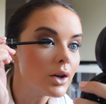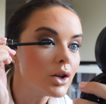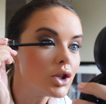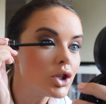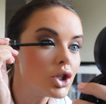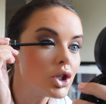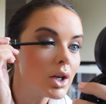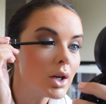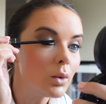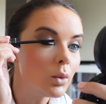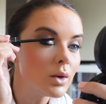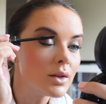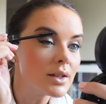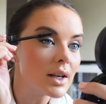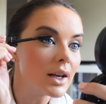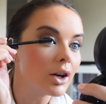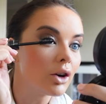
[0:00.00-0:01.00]
She
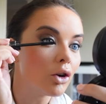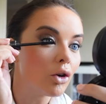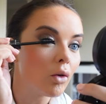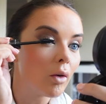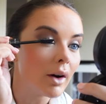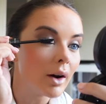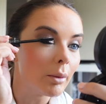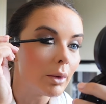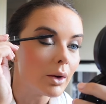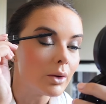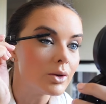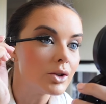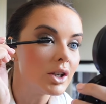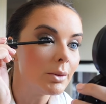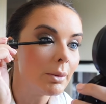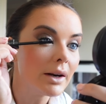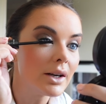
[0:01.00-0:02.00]
was incredible.
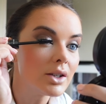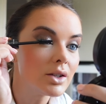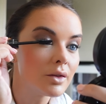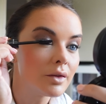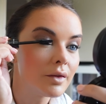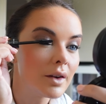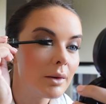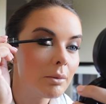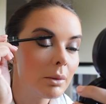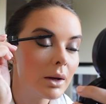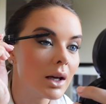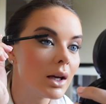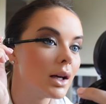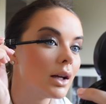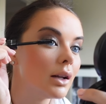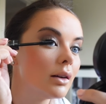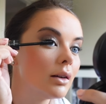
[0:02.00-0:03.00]
She managed to fit me
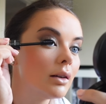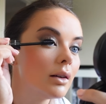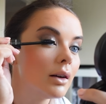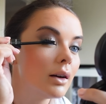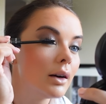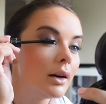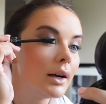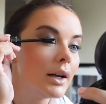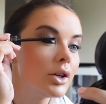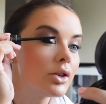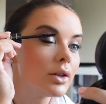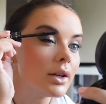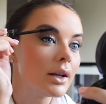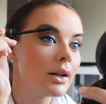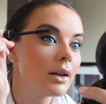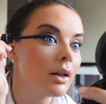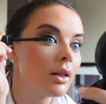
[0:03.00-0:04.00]
in
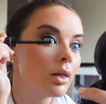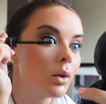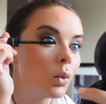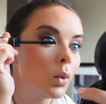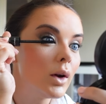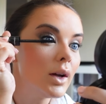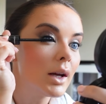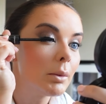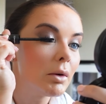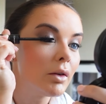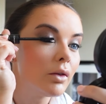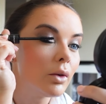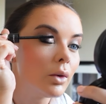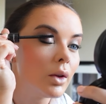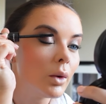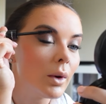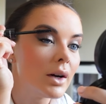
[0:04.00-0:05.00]
literally the week
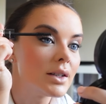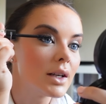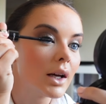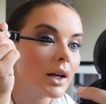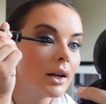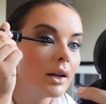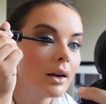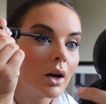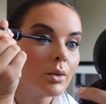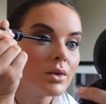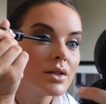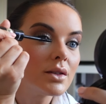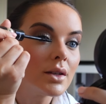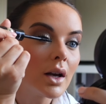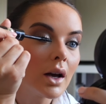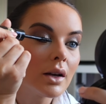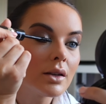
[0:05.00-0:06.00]
before the wedding. I was
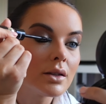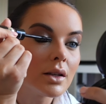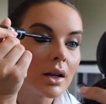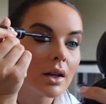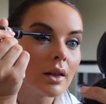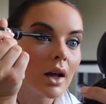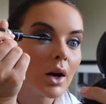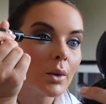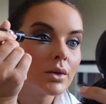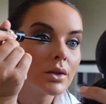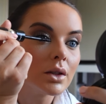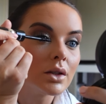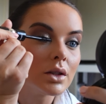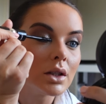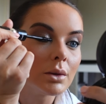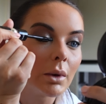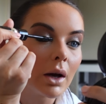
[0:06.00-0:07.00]
certain that I was
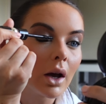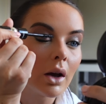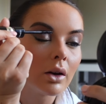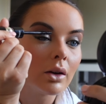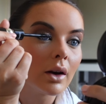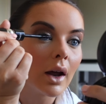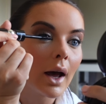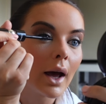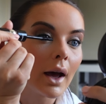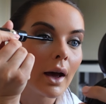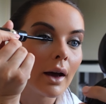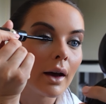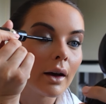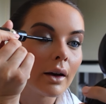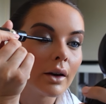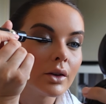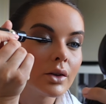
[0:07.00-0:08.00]
gonna do my own
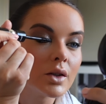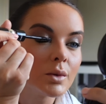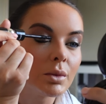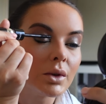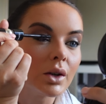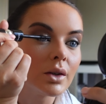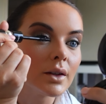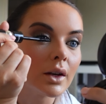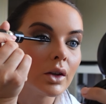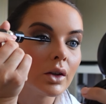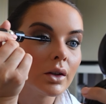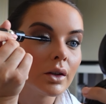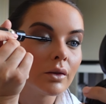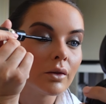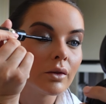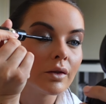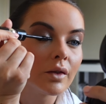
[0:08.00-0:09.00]
hair just because I
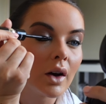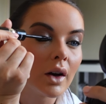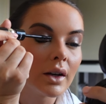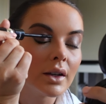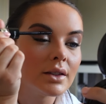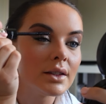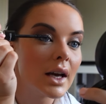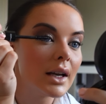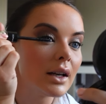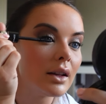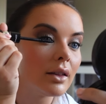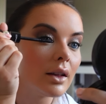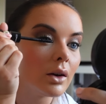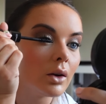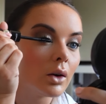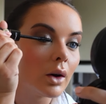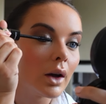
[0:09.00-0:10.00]
couldn't find
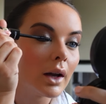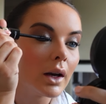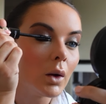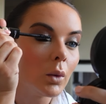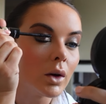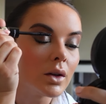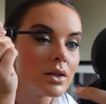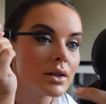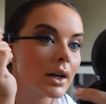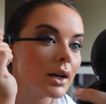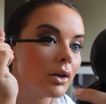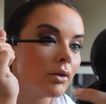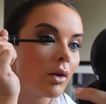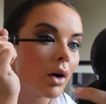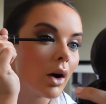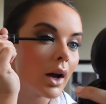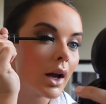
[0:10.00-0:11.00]
anything or anyone to get it
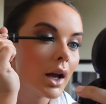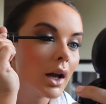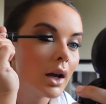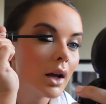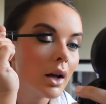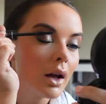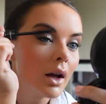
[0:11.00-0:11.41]
right.